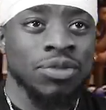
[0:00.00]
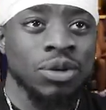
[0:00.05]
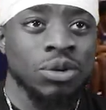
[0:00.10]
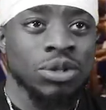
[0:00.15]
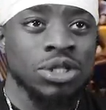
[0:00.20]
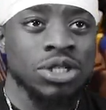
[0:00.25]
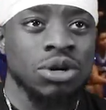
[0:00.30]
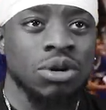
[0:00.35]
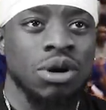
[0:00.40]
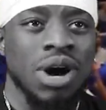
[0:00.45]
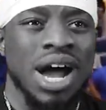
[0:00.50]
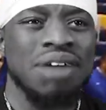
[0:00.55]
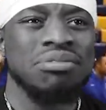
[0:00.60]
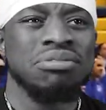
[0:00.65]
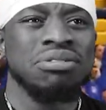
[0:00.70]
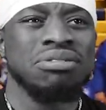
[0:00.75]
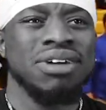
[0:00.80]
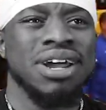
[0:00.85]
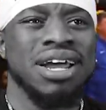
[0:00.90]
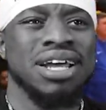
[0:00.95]
But you gonna
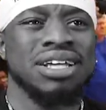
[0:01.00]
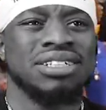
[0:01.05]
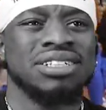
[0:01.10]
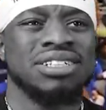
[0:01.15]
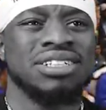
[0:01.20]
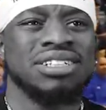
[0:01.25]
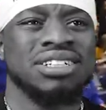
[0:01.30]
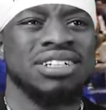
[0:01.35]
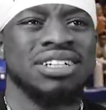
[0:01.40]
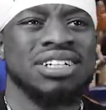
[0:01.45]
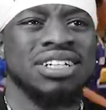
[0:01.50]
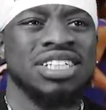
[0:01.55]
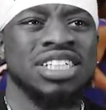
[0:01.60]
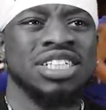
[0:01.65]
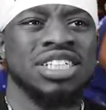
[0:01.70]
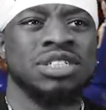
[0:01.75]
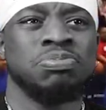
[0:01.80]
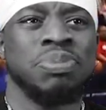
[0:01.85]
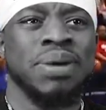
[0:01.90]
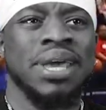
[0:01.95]
Alvarez,
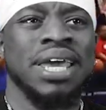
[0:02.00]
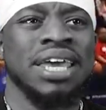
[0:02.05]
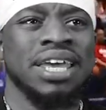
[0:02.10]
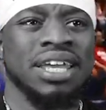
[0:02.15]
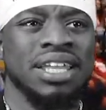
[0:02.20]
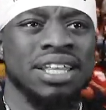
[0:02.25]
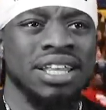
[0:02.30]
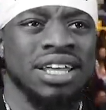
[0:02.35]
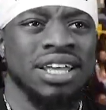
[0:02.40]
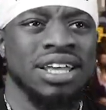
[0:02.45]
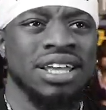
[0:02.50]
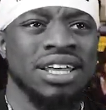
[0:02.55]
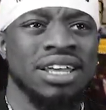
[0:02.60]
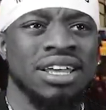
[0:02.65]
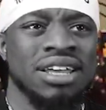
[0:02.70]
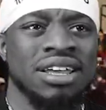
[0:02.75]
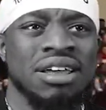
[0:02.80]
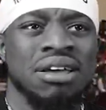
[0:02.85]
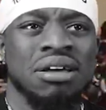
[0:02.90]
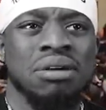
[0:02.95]
spin,
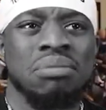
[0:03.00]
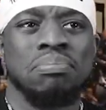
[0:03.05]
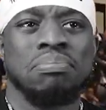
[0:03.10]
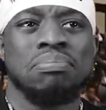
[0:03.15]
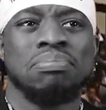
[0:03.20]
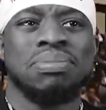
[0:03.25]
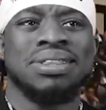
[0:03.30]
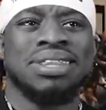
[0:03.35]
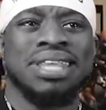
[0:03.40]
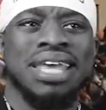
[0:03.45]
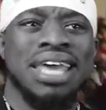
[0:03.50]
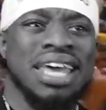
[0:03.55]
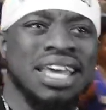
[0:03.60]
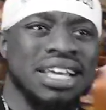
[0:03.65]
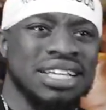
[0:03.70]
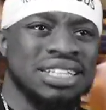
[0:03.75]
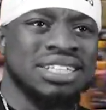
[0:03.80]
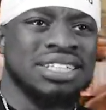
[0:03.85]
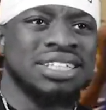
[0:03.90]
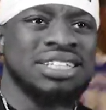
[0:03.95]

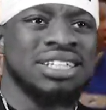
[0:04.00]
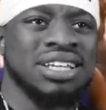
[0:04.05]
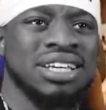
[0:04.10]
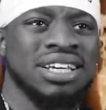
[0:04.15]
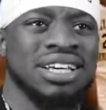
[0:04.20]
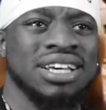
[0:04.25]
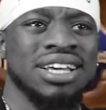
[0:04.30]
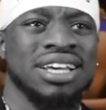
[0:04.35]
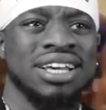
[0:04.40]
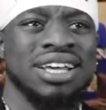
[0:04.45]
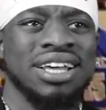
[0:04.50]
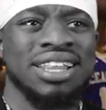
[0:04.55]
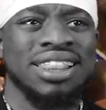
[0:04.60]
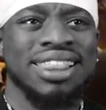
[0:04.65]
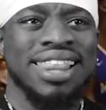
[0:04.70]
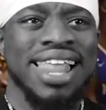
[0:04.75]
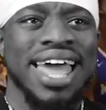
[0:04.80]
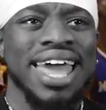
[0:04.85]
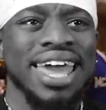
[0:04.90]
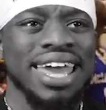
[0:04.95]
this,
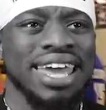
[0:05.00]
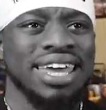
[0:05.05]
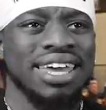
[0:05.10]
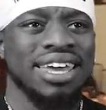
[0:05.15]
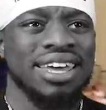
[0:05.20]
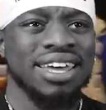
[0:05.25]
play.